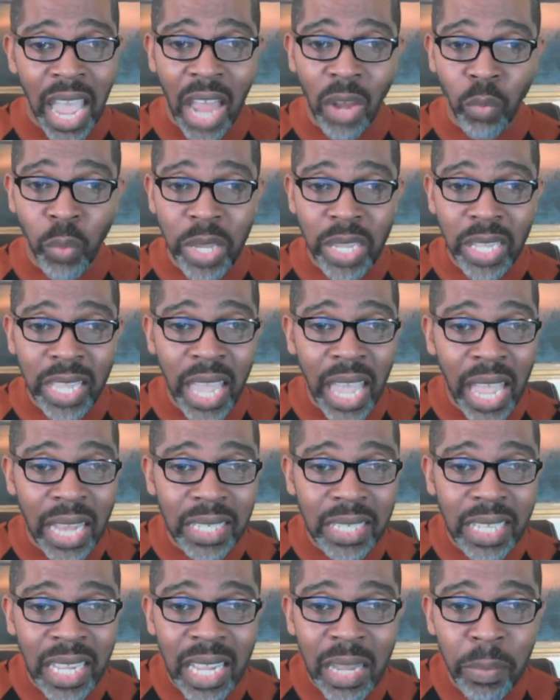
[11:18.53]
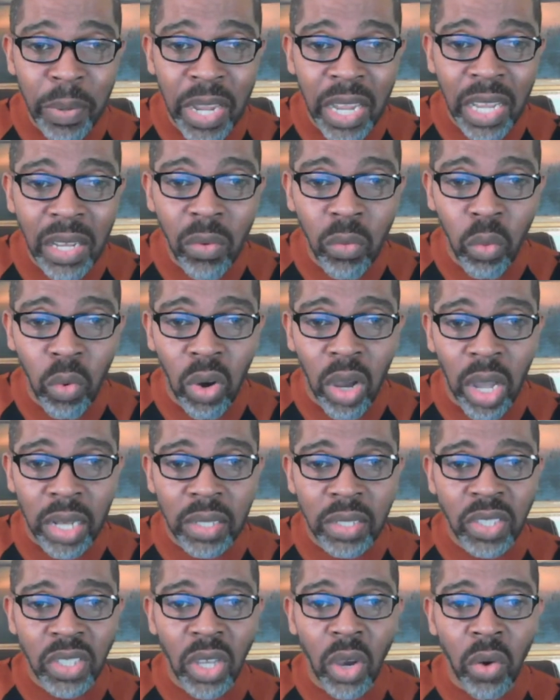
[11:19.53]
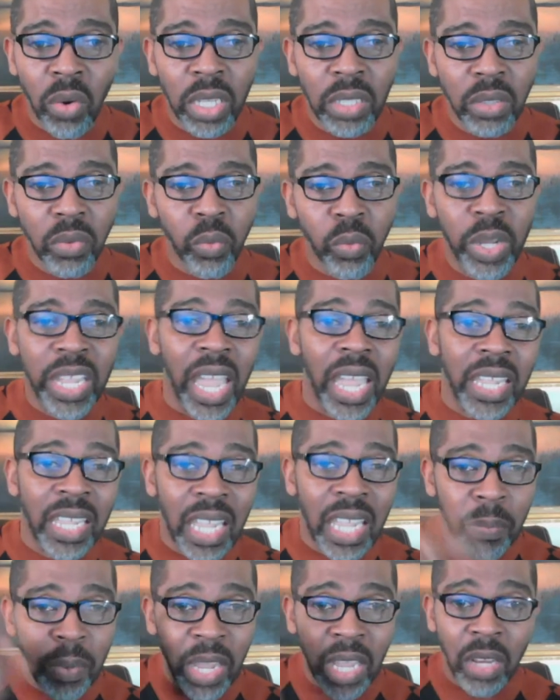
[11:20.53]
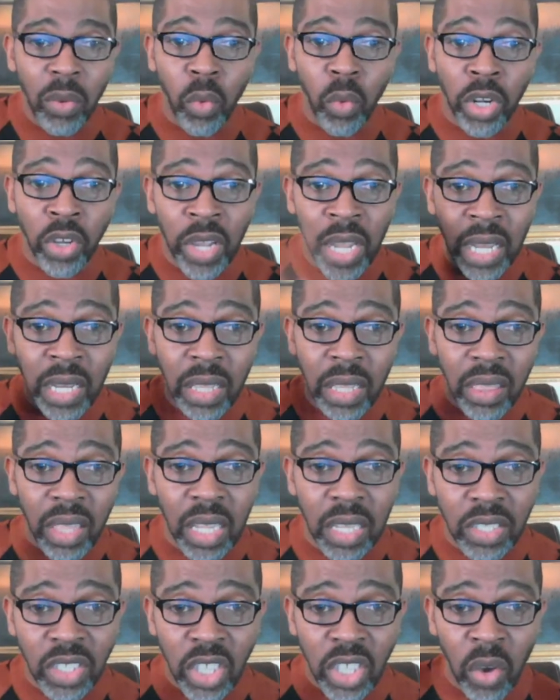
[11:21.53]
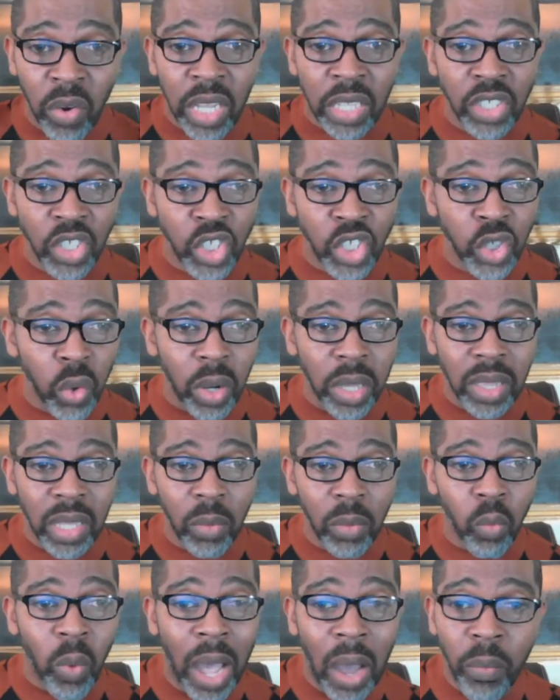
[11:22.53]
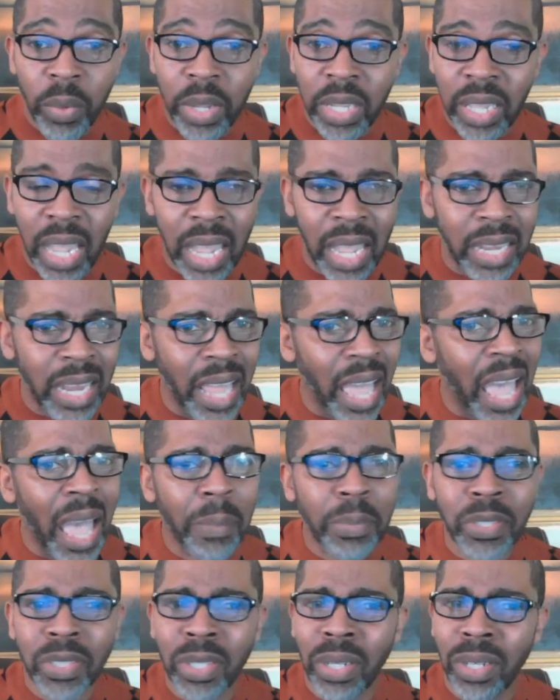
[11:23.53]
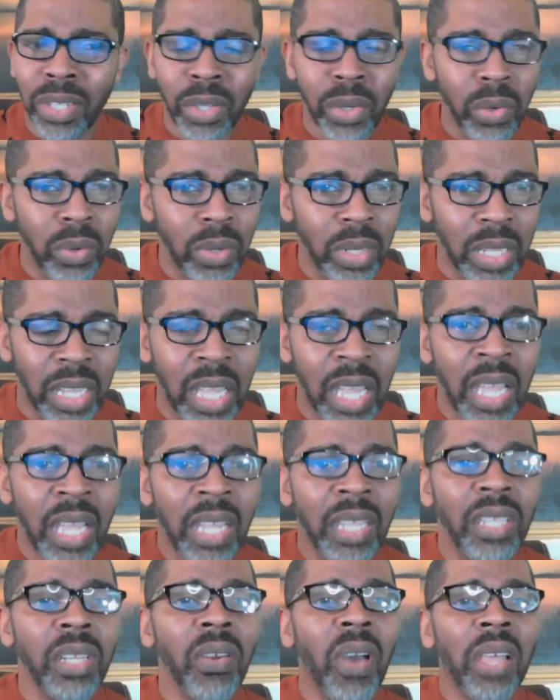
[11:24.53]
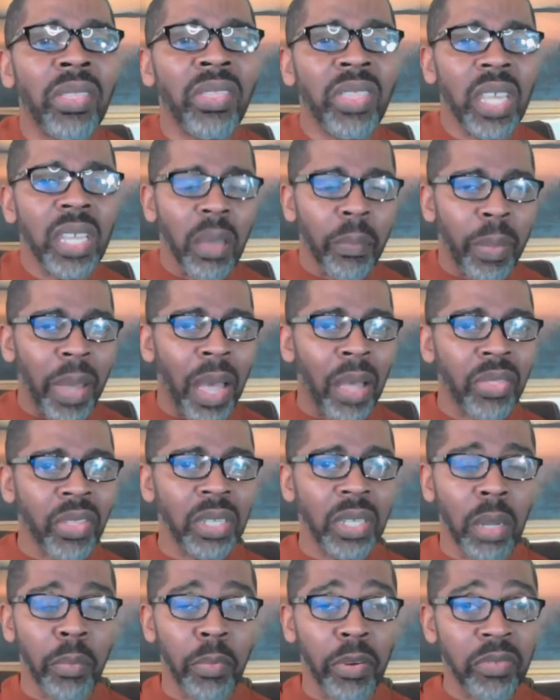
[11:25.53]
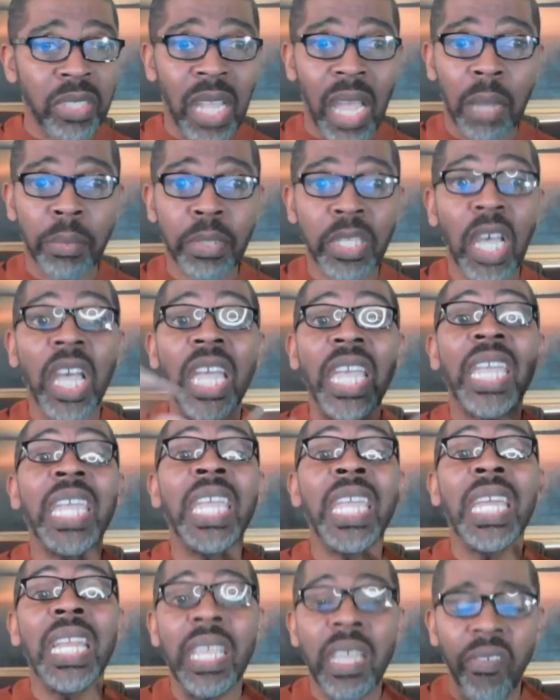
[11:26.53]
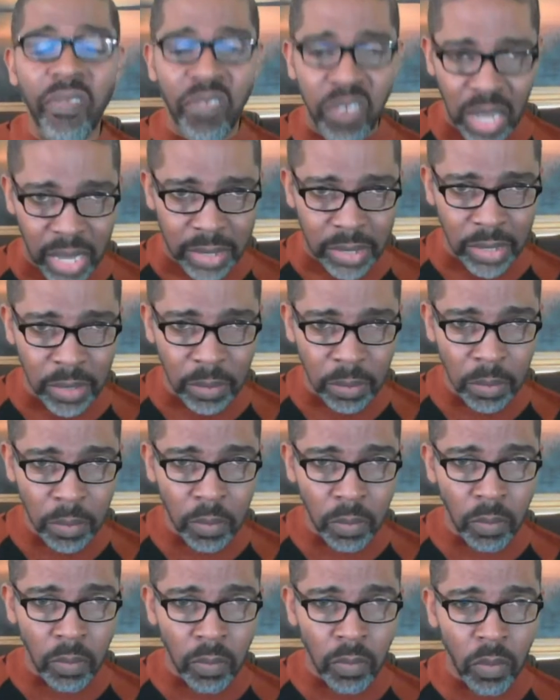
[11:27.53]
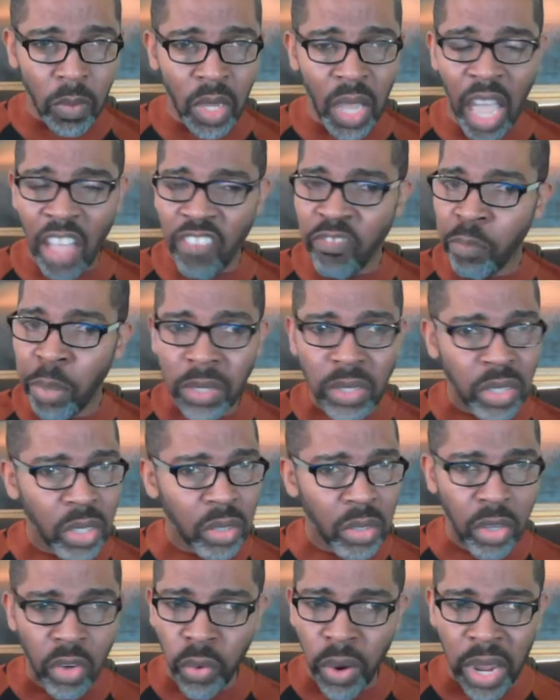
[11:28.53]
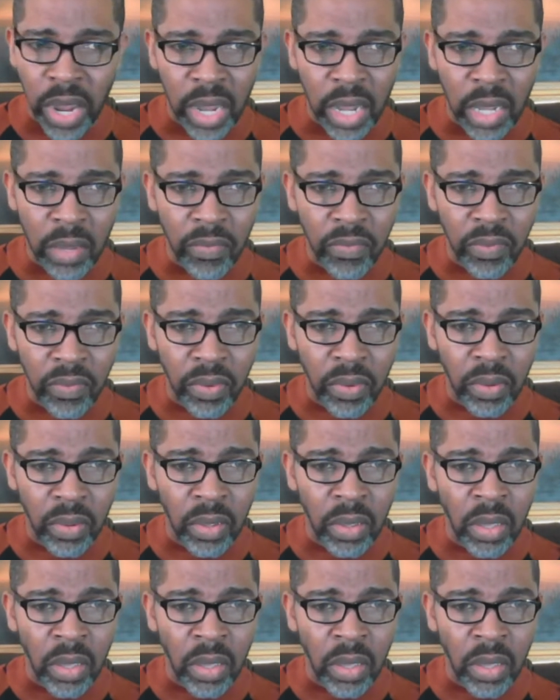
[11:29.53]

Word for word: And we can't keep anyone so in, we can't keep anyone or anything. So enjoy them while we can. Absolutely. You know, I think about the number of times any of us have been to the grave.